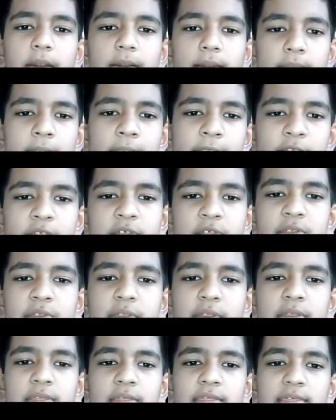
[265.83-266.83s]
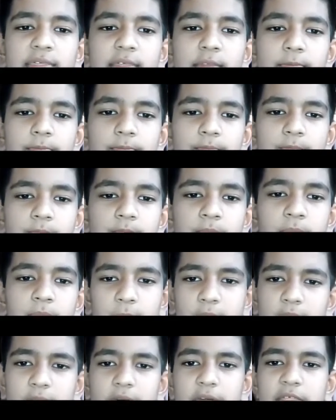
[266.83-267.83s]
Knight g6,
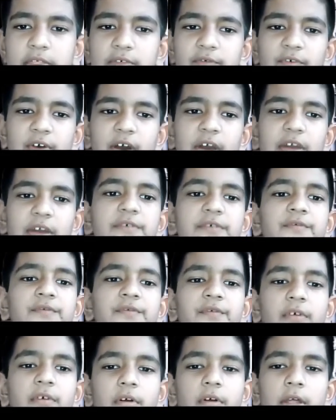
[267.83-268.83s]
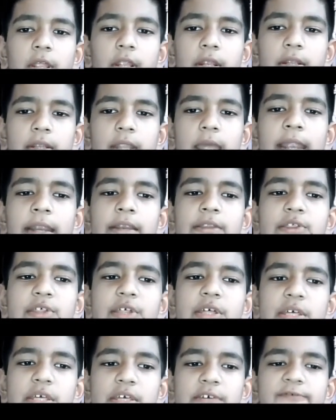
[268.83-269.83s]
h5, knight
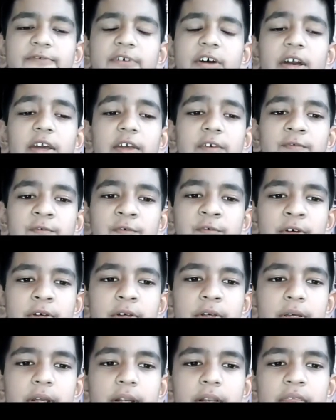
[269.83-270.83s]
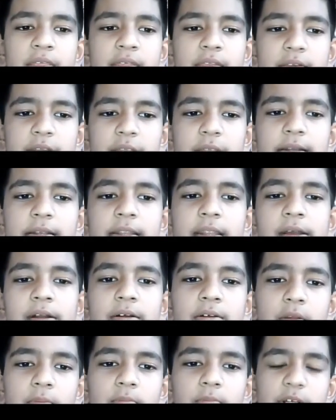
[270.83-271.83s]
ge5. It's threatening
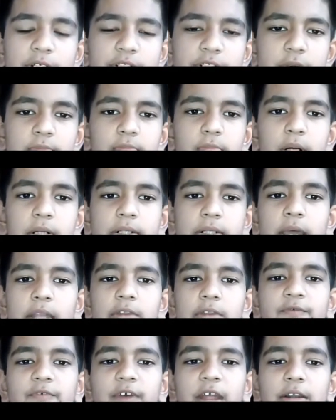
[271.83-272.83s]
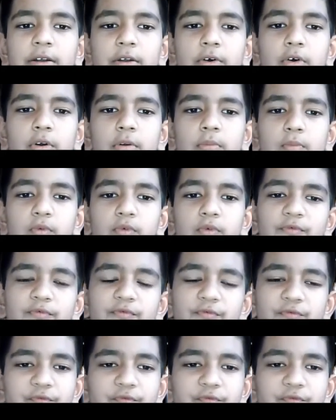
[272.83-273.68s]
the bishop, but can you find a good move?